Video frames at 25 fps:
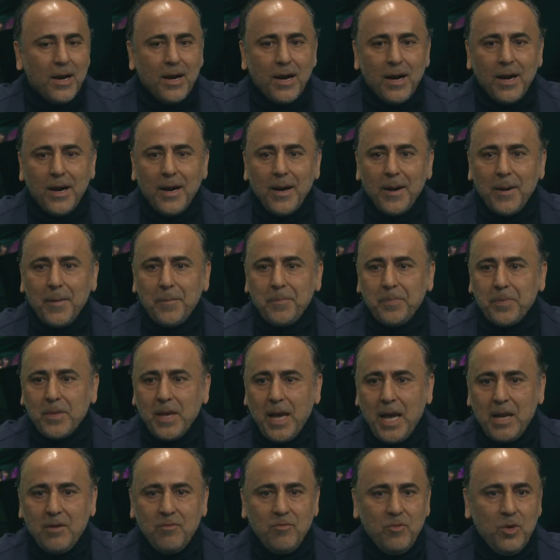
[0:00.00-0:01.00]
Um,
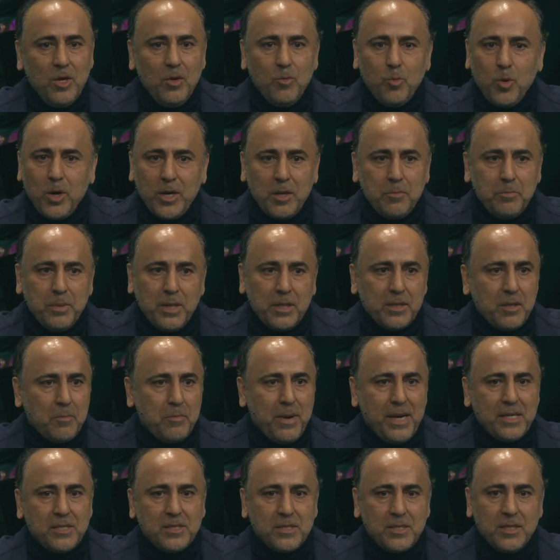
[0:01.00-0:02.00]
and we want to build the
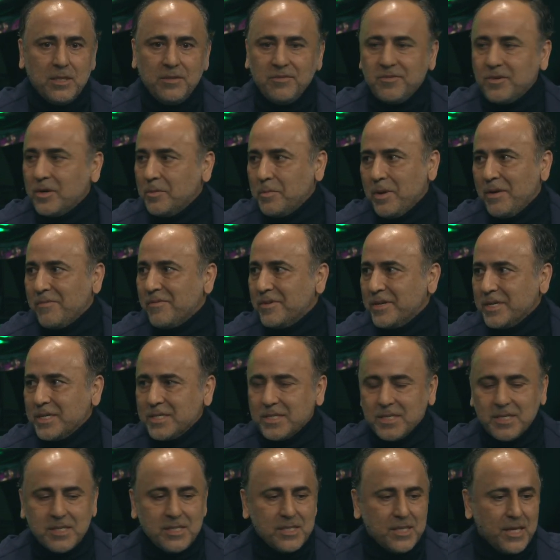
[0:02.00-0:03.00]
best seed firm ever
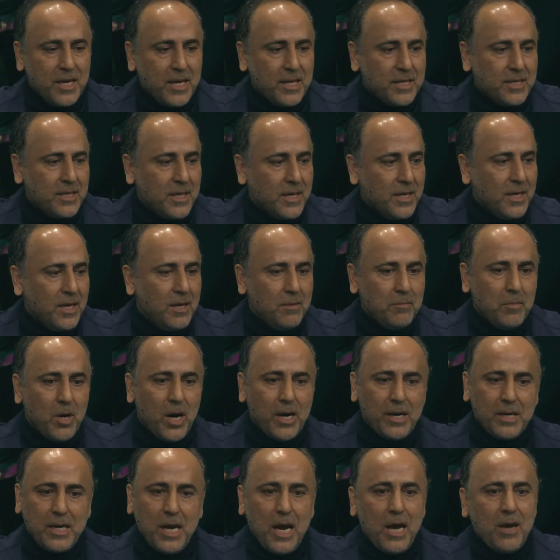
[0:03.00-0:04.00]
existed.
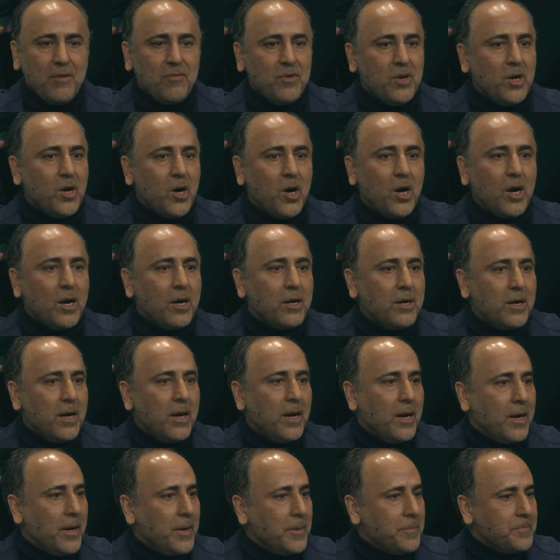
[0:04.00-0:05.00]
Mara and I, we are
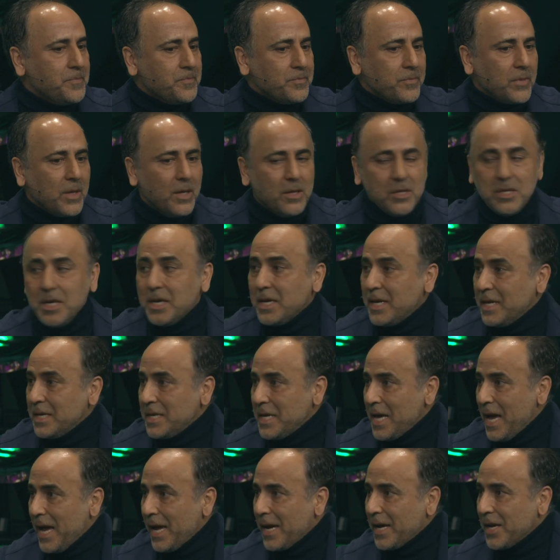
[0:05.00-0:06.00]
um, yin
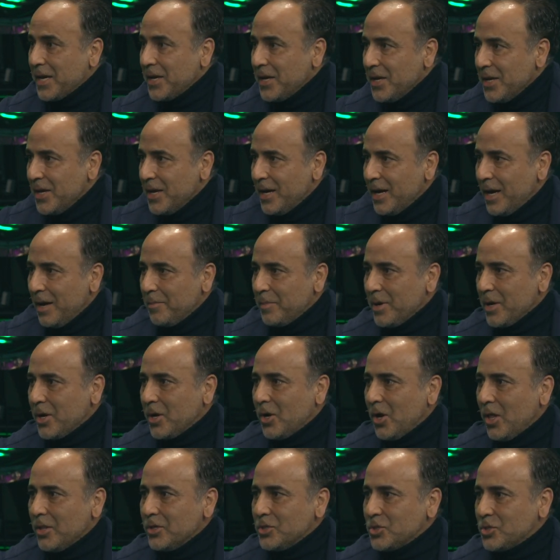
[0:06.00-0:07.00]
and yang. I'm a
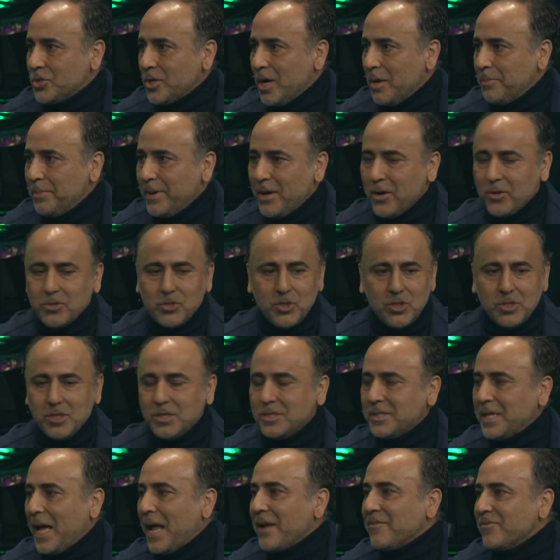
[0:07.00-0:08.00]
college dropout. She's
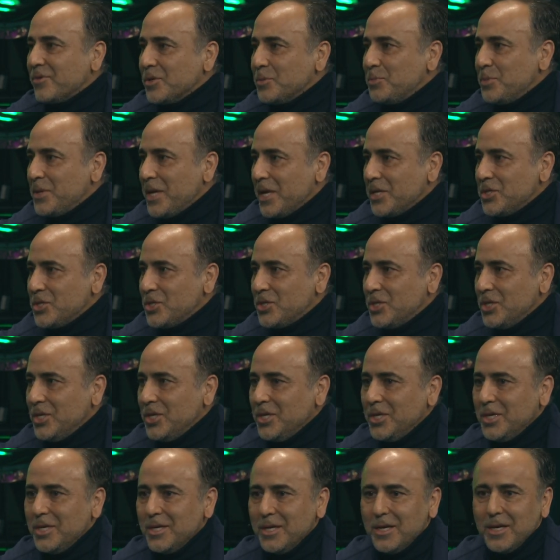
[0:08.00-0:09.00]
a Stanford
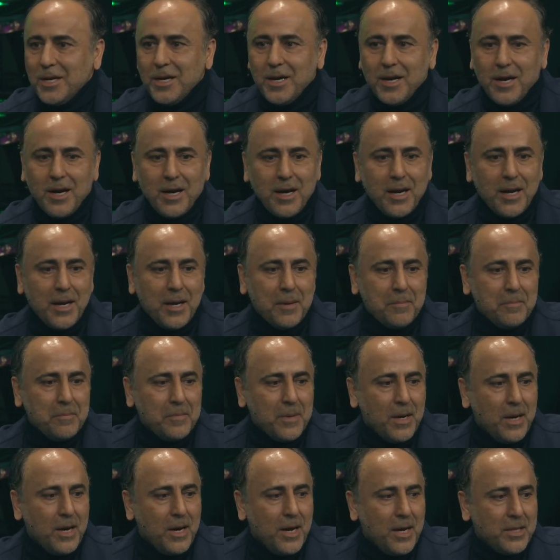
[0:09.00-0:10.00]
PhD. Um,
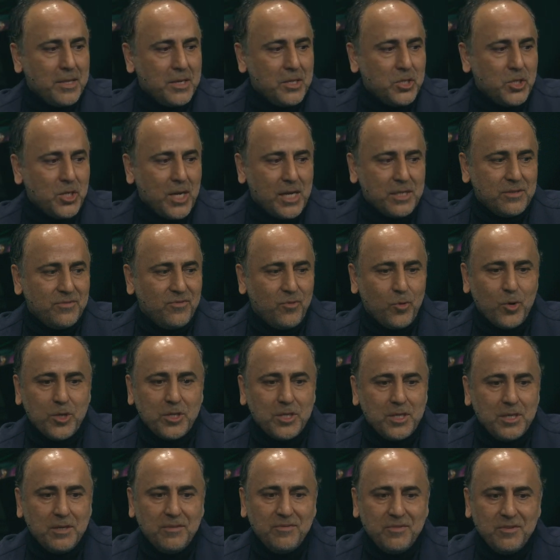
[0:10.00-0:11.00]
I think she has
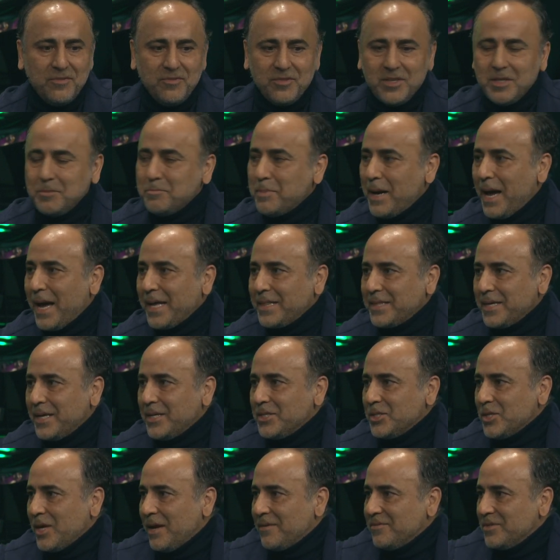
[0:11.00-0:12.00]
14, 15
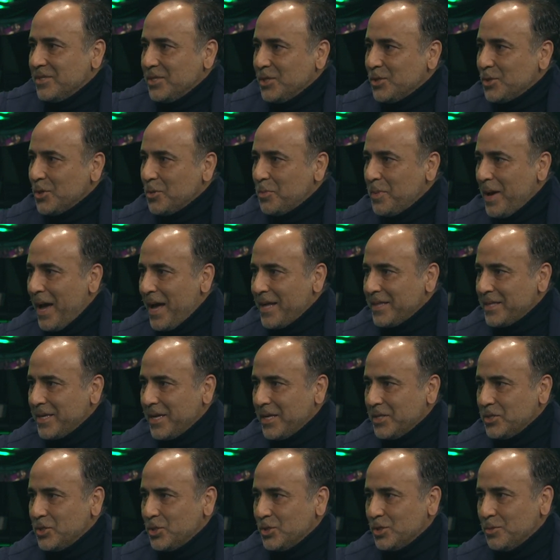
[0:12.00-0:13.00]
patents. I have zero
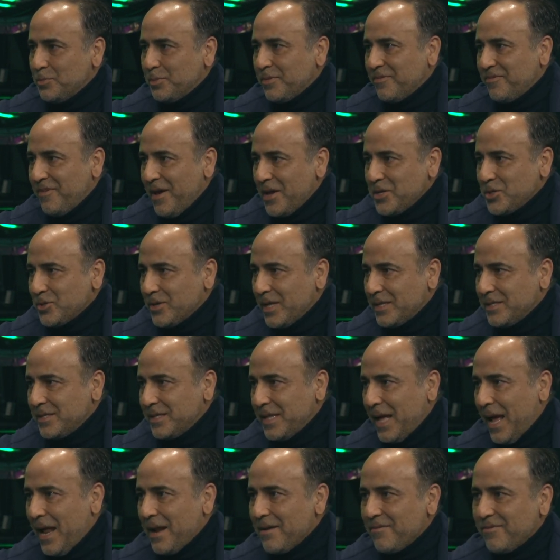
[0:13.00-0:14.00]
patents. She's a professor at
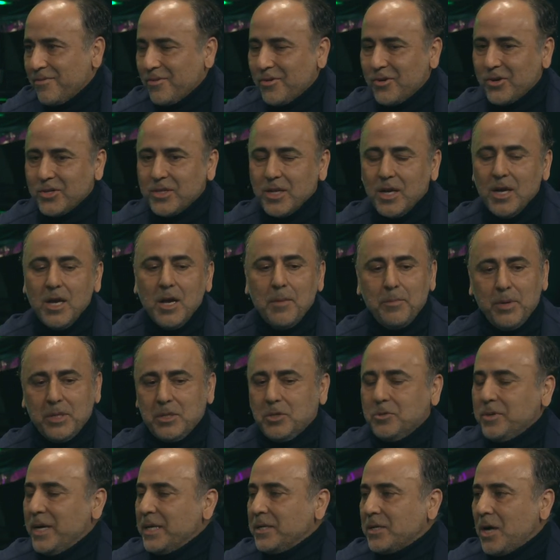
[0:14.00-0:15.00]
Stanford,
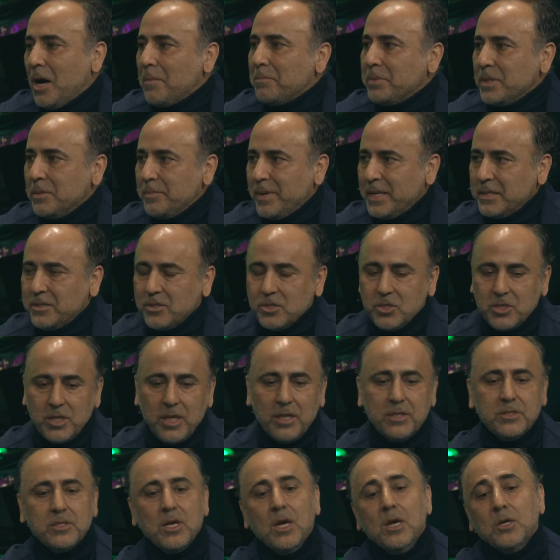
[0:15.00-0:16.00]
but great complementary
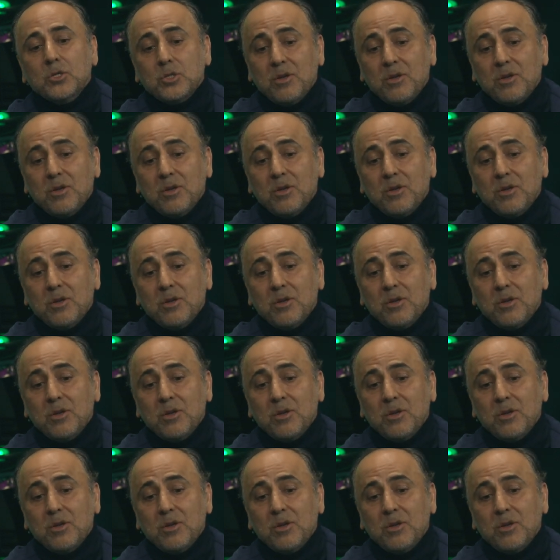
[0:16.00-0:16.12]
skills.